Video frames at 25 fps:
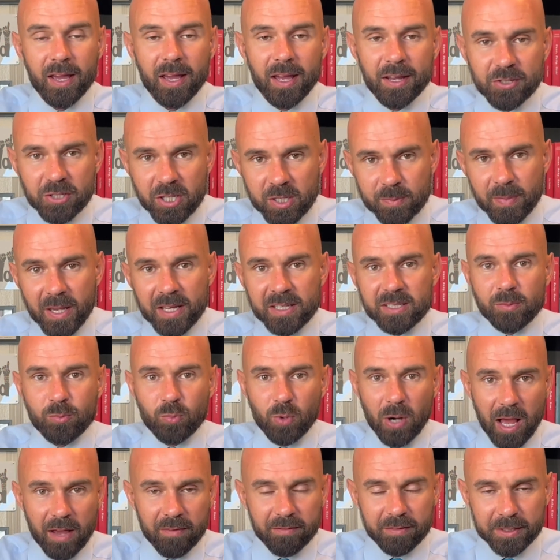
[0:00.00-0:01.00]
and just make some
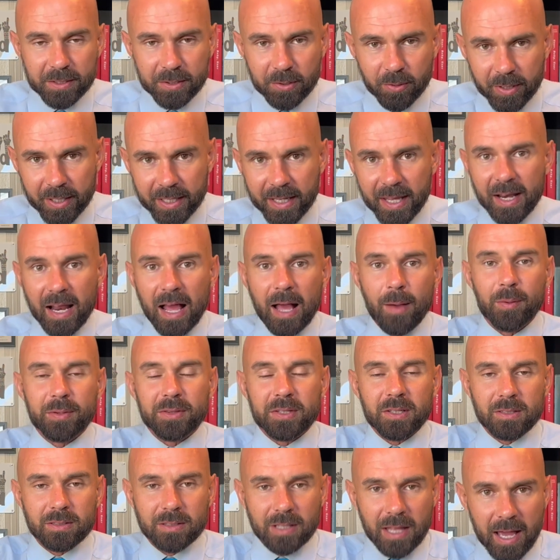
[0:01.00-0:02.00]
revenue or get on with
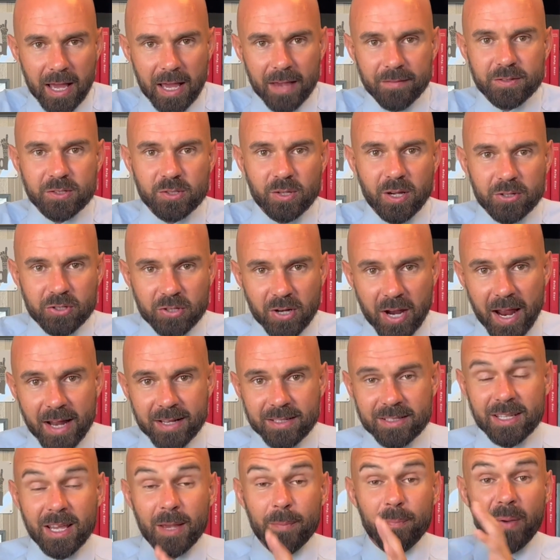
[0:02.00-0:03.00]
their life. So I try
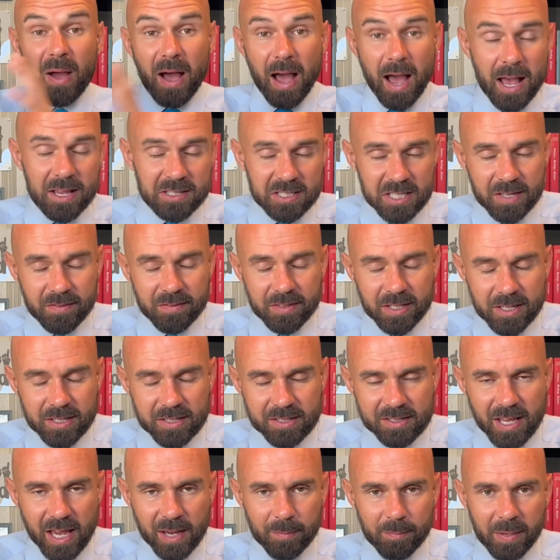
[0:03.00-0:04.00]
and stay positive in
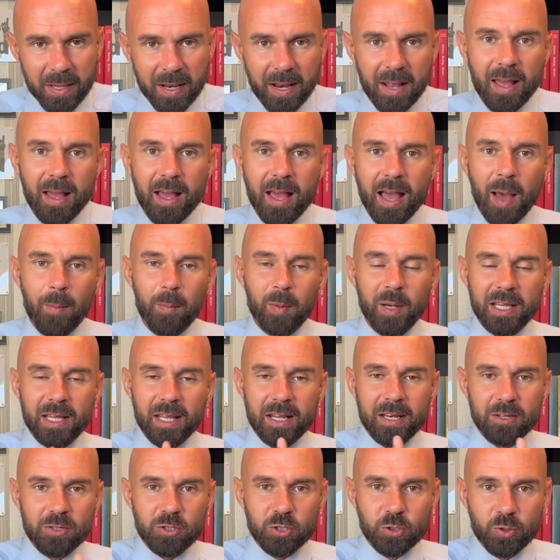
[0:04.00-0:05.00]
this segment. I'm going to
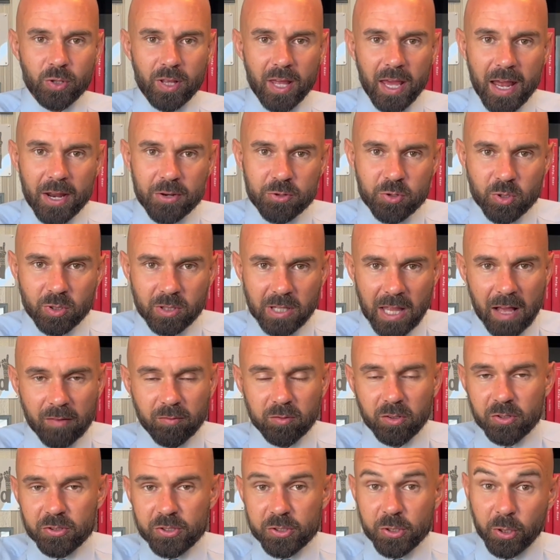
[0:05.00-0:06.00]
get into you the entry
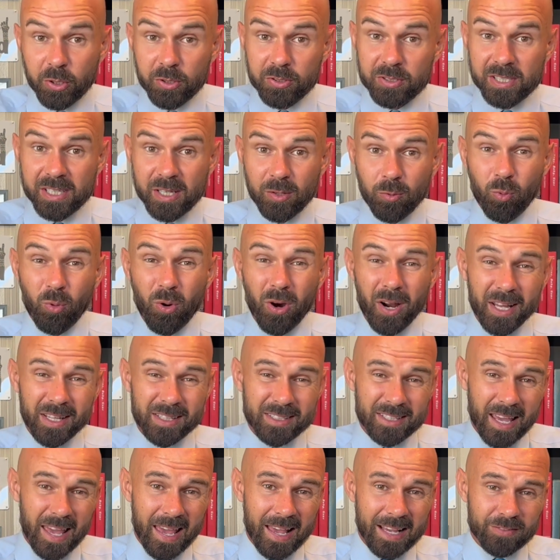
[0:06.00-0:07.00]
level so you can see what
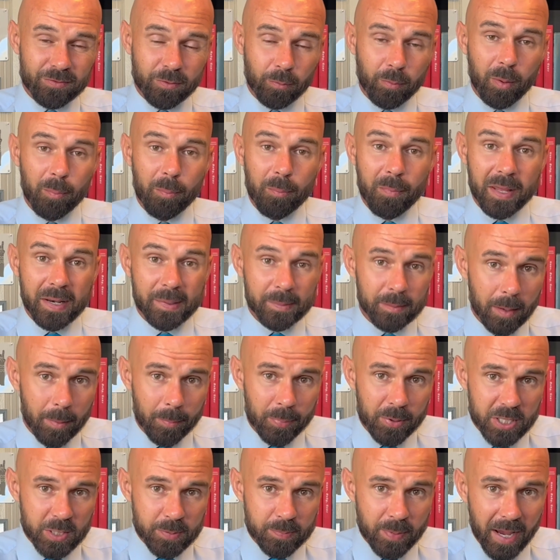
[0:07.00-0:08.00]
it takes from a minimum
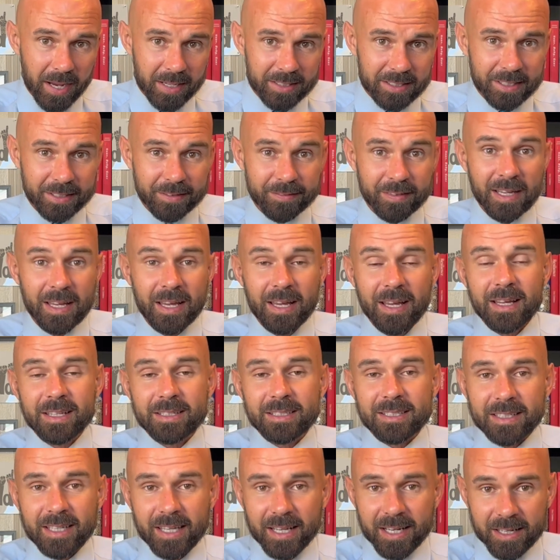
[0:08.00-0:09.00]
perspective
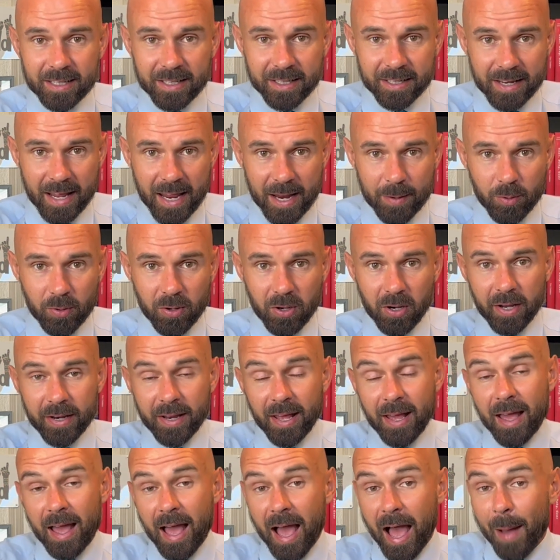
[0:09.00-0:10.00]
to get into the neighborhood.
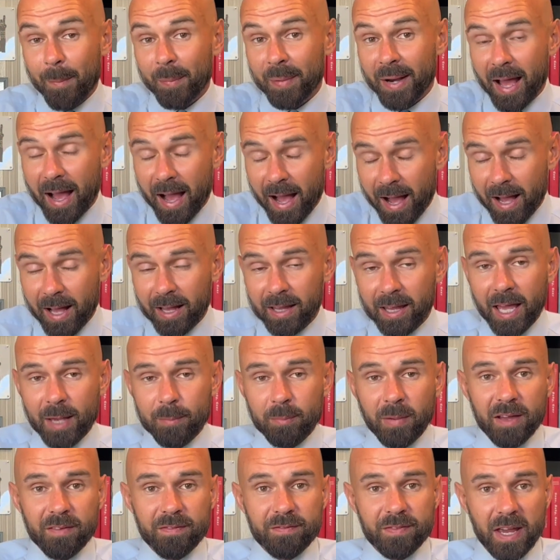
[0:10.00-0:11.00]
I'm going to highlight
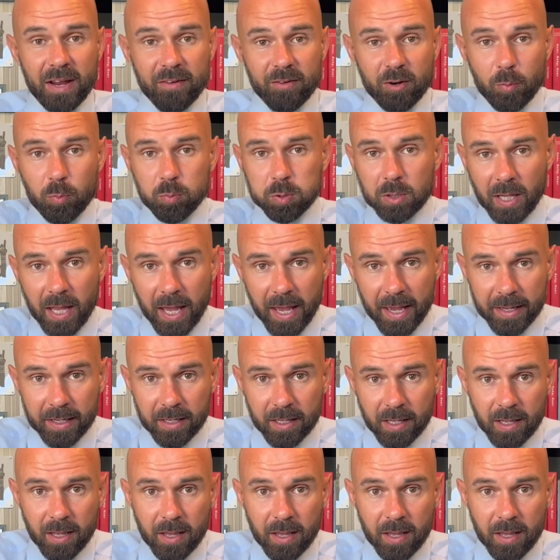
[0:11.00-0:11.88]
my favorite play.